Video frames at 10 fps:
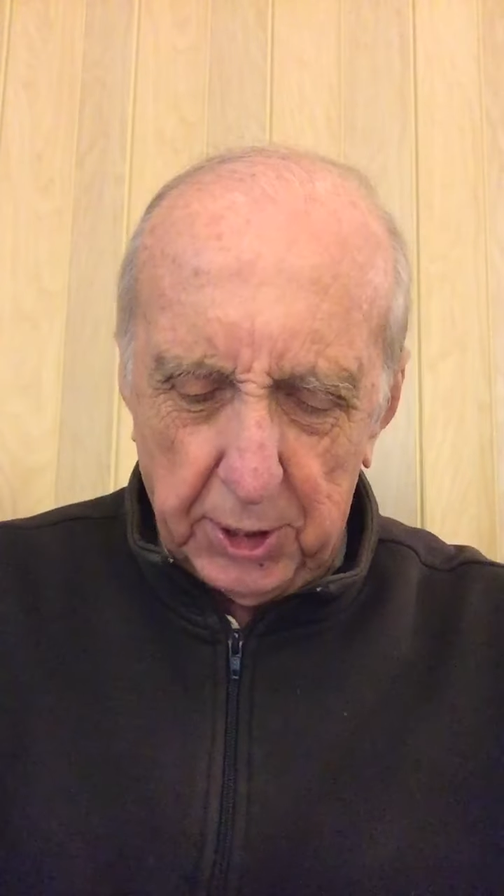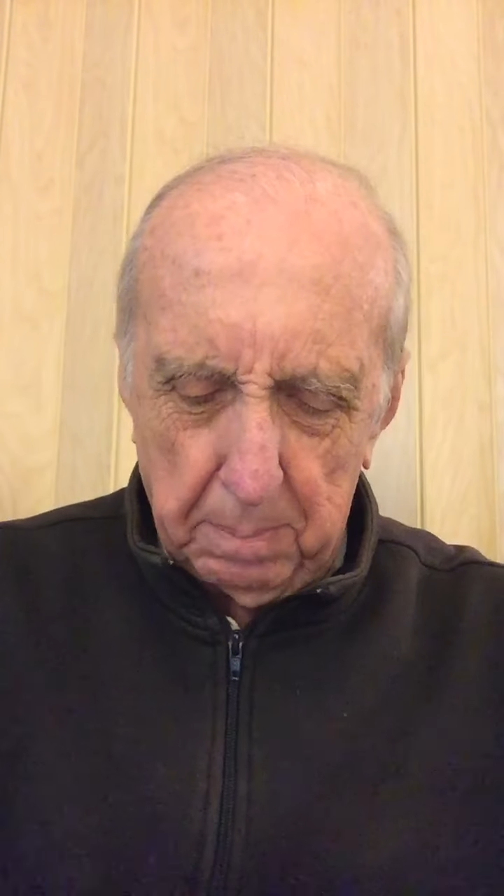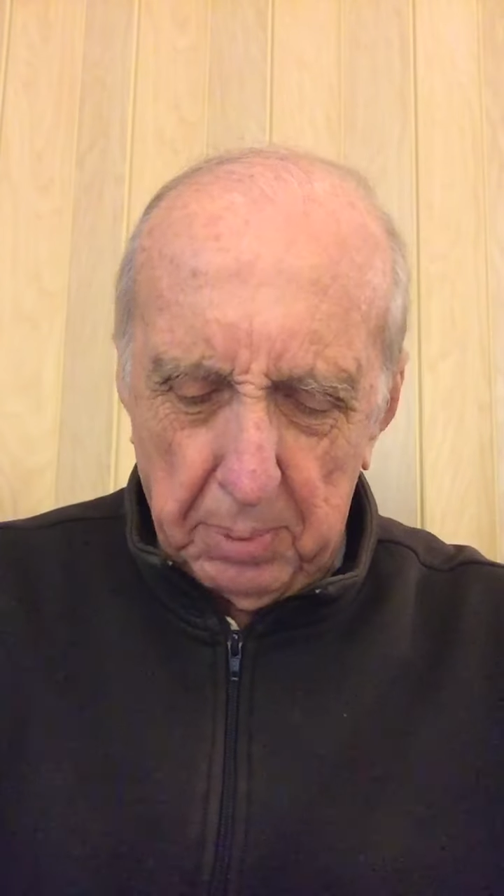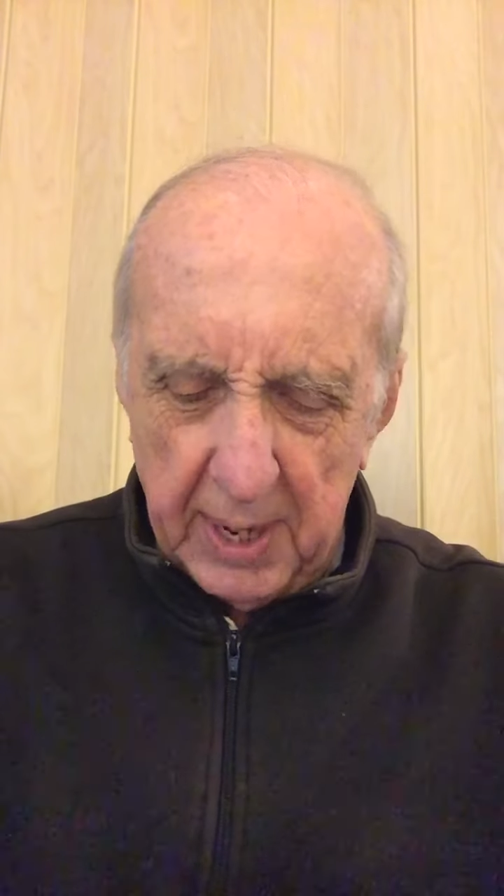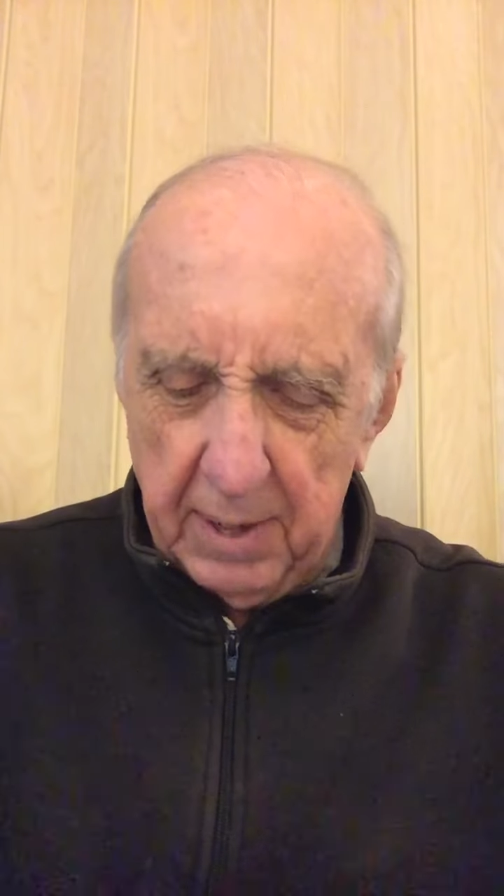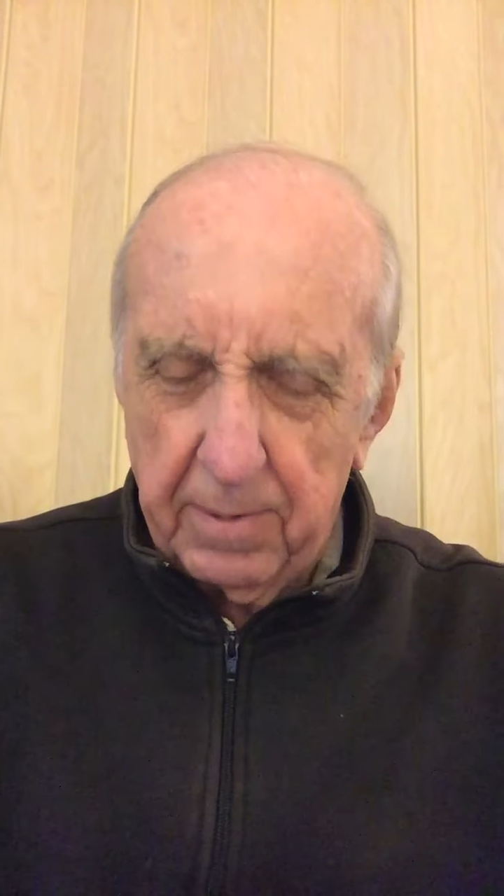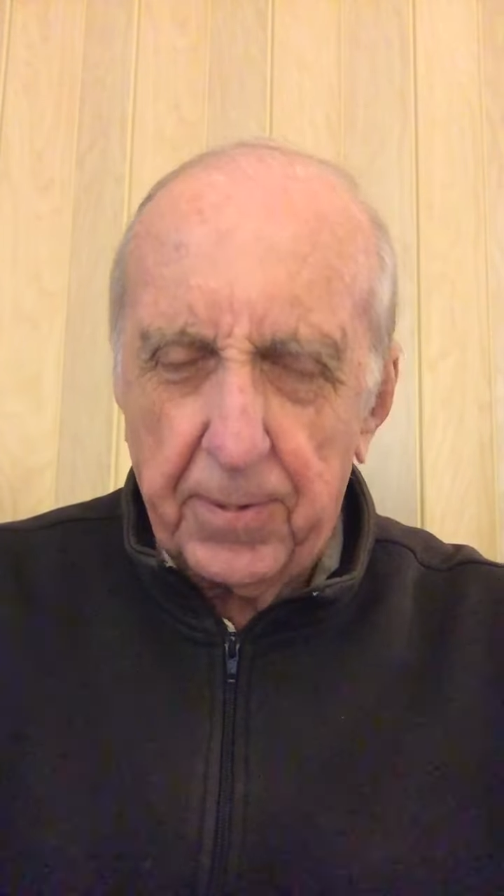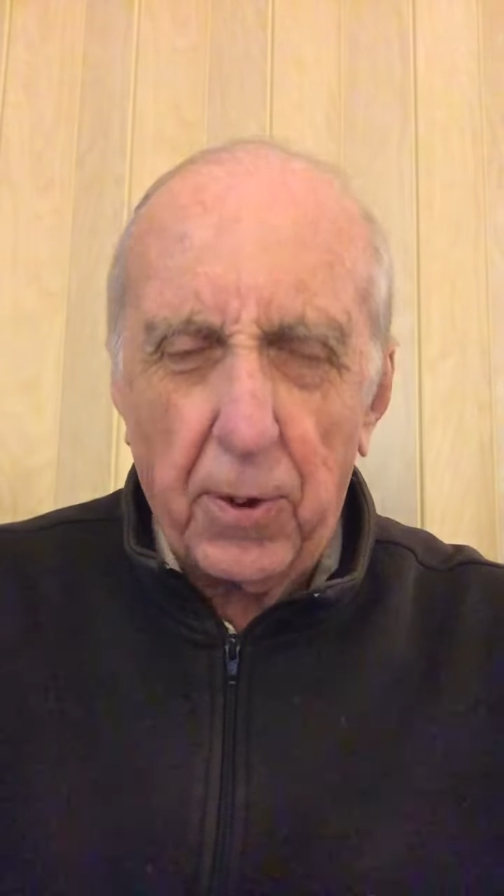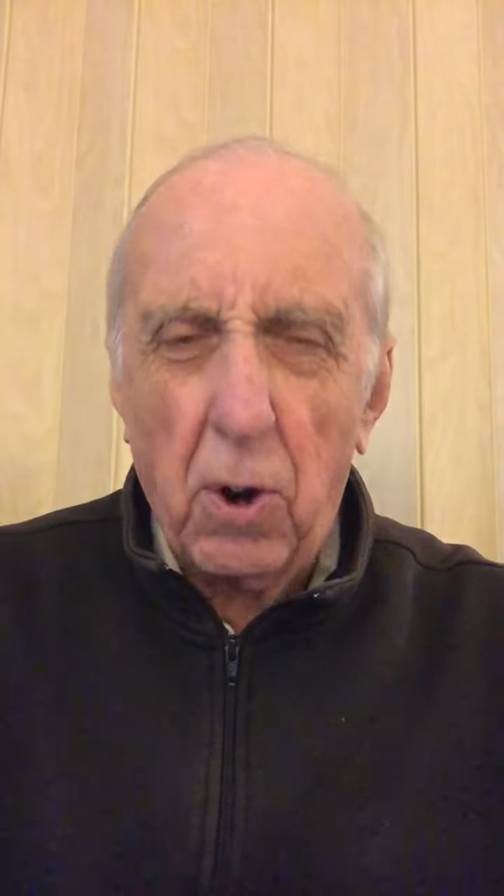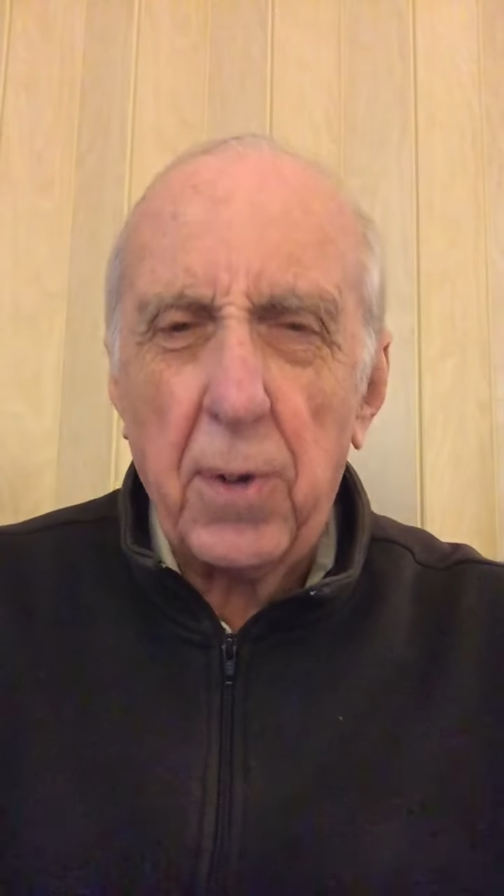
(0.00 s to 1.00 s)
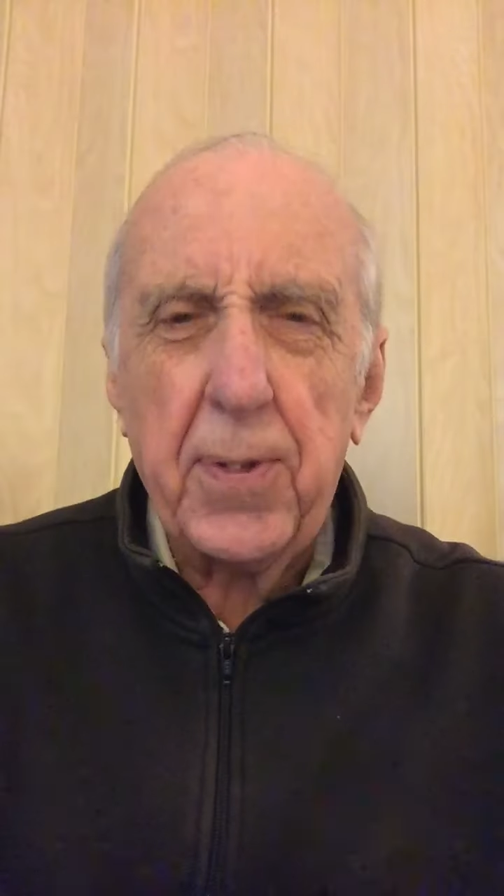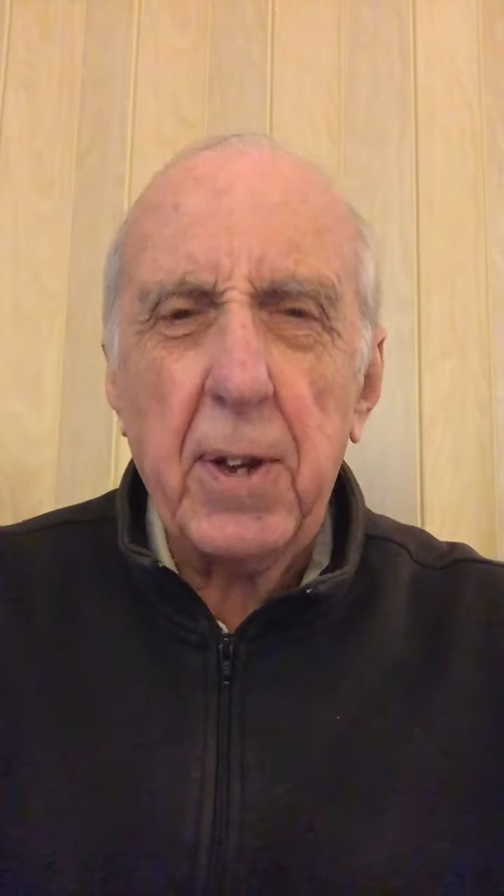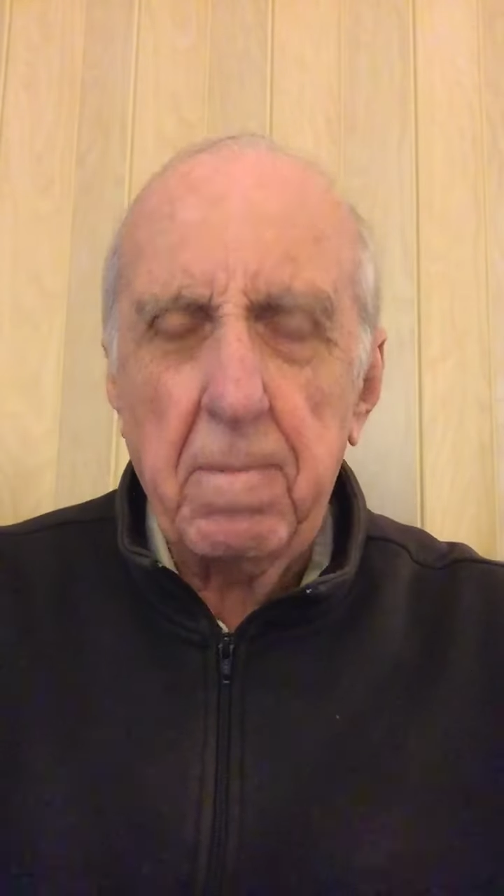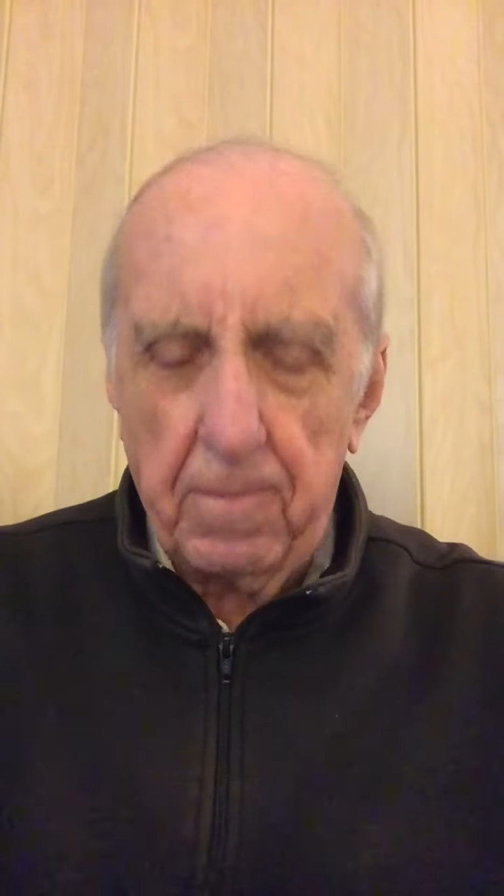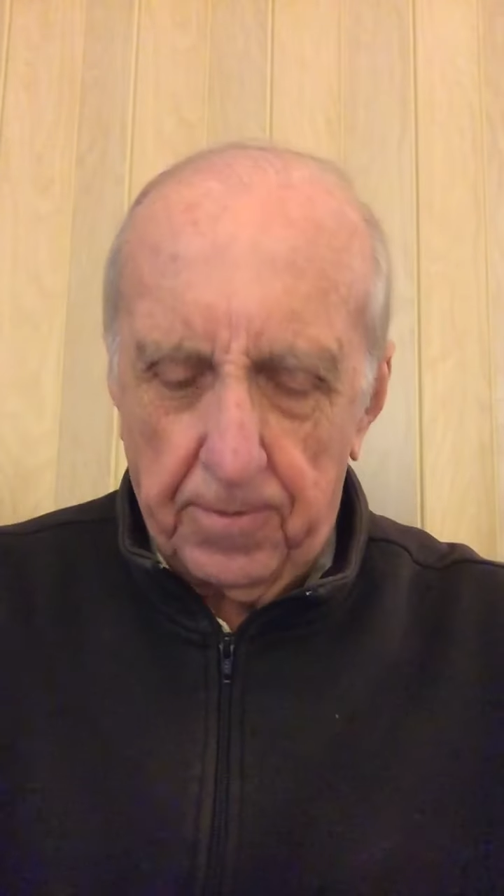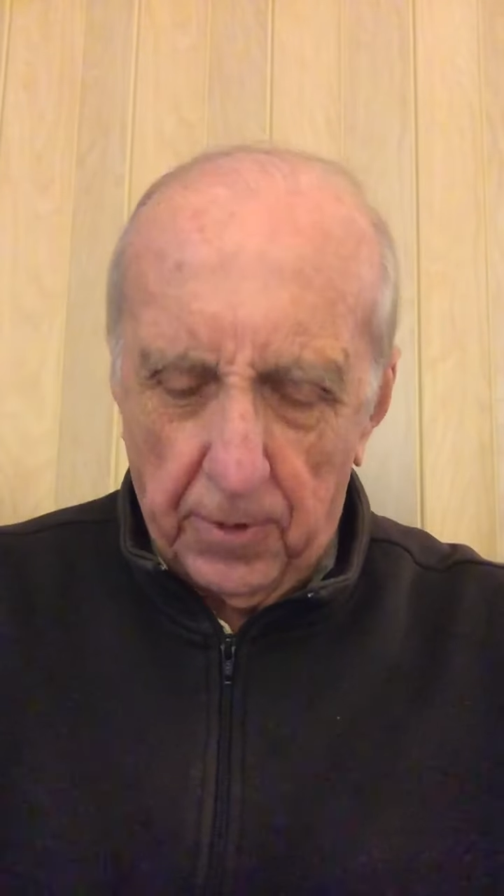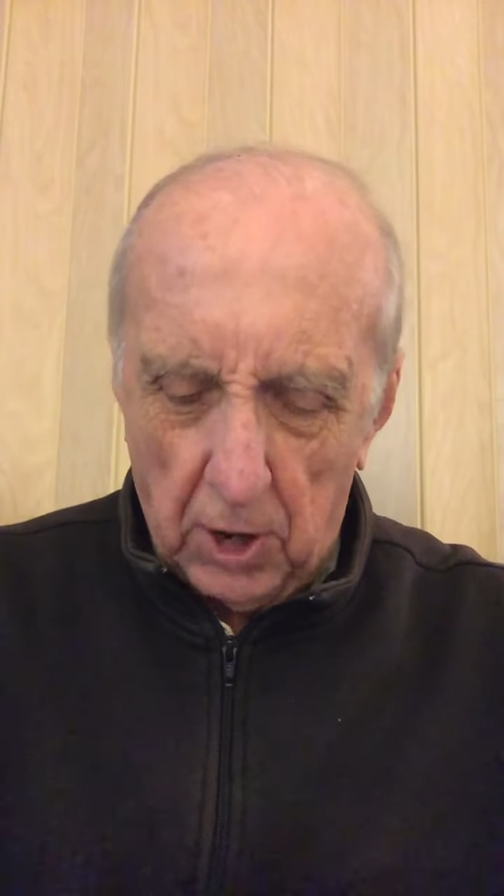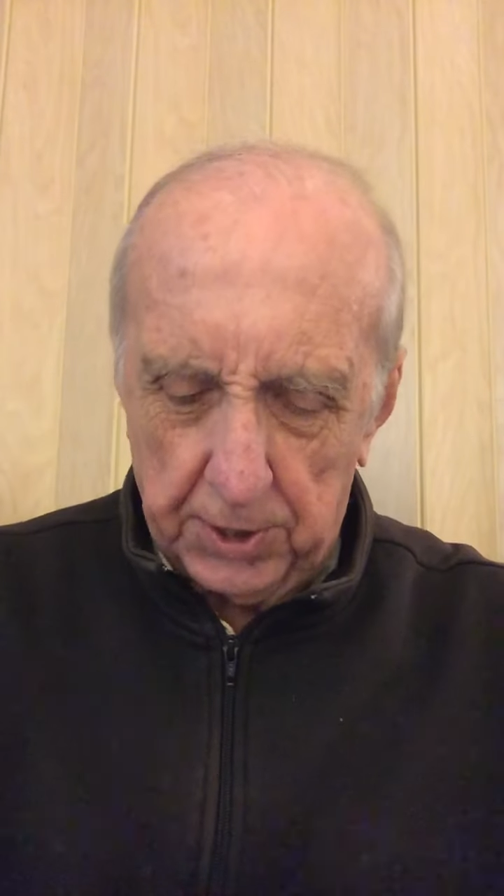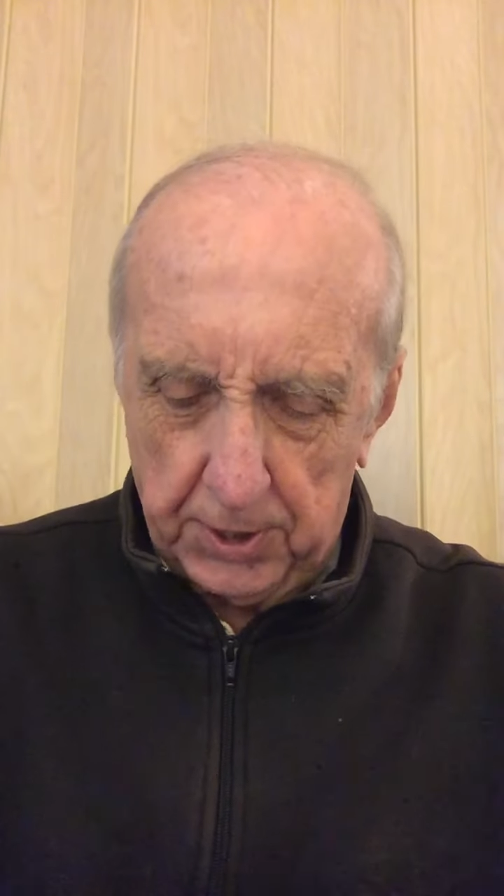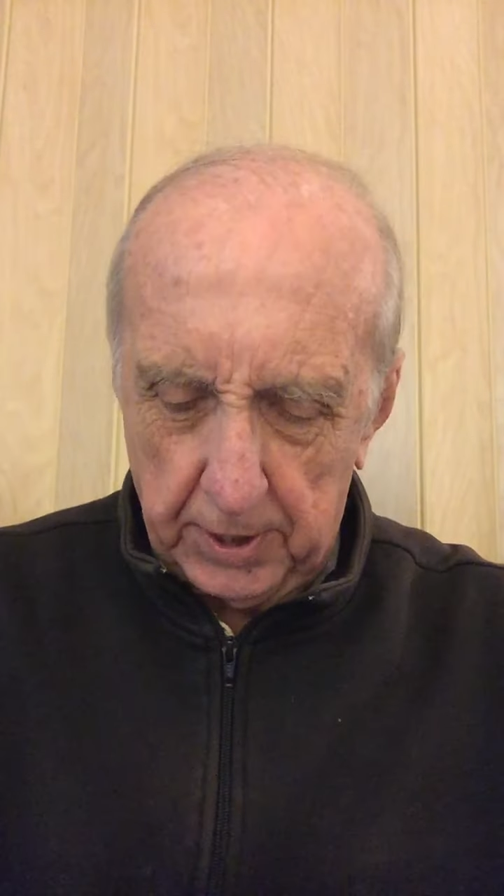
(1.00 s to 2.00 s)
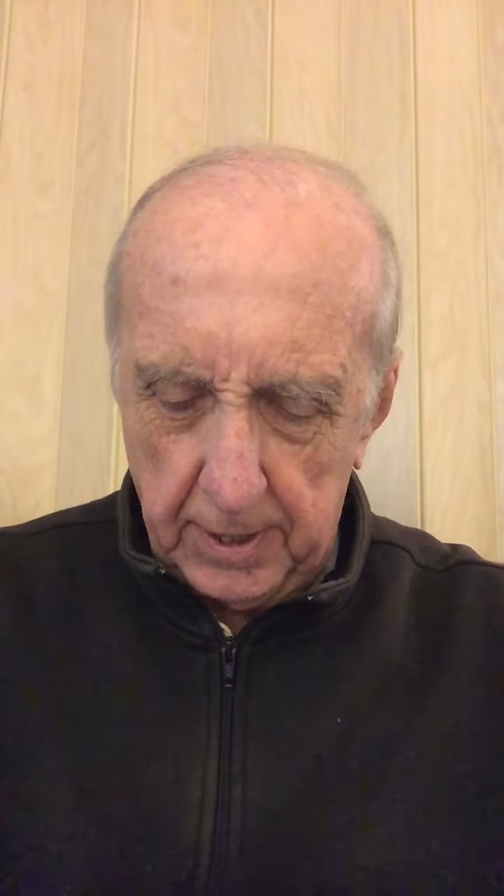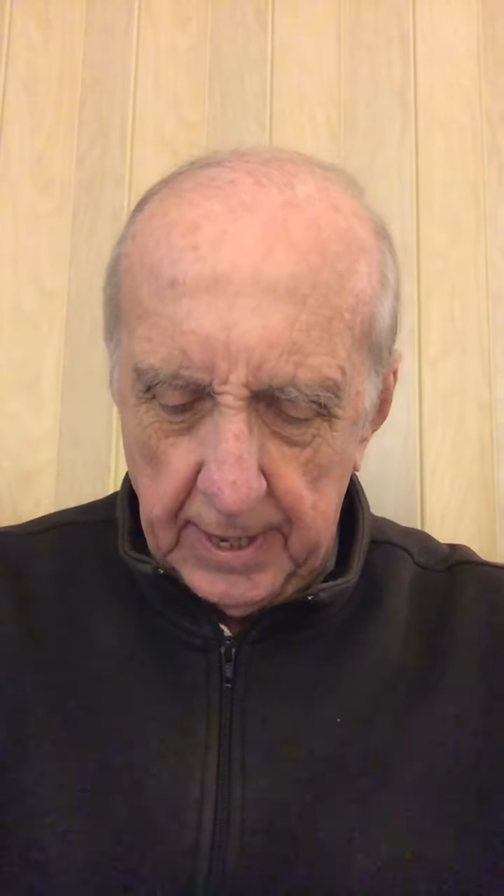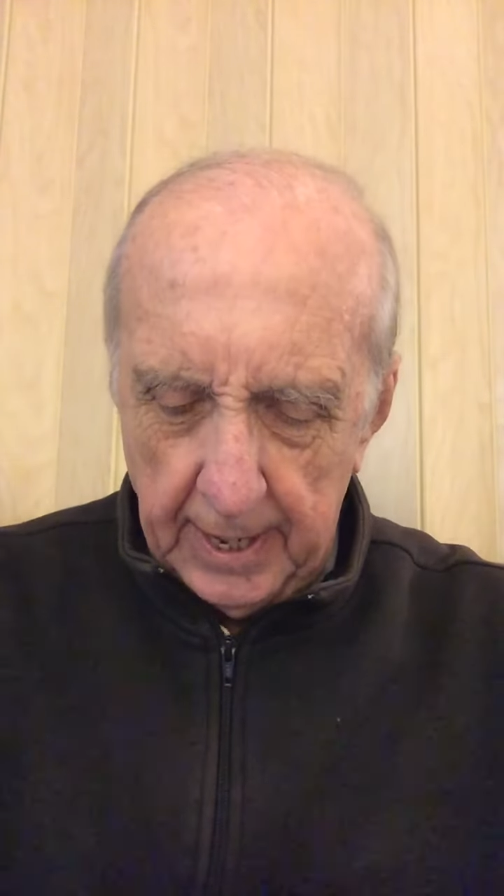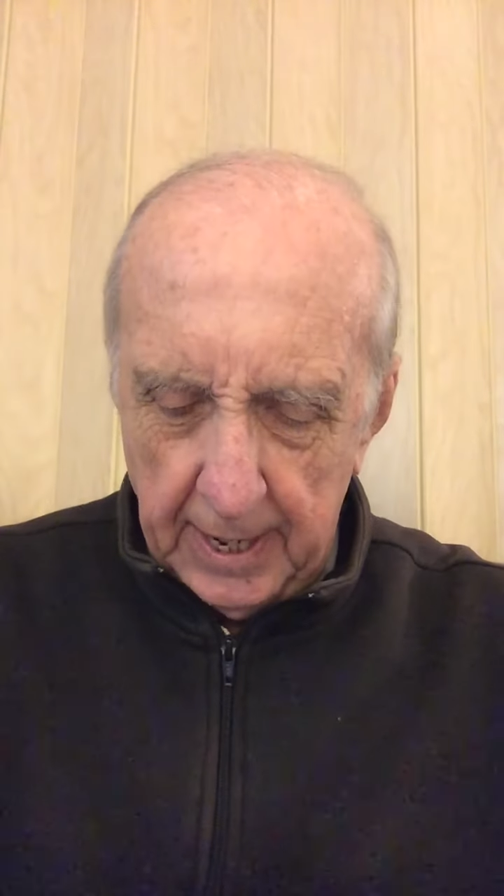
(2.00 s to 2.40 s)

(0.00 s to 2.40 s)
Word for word: to bring forth and foster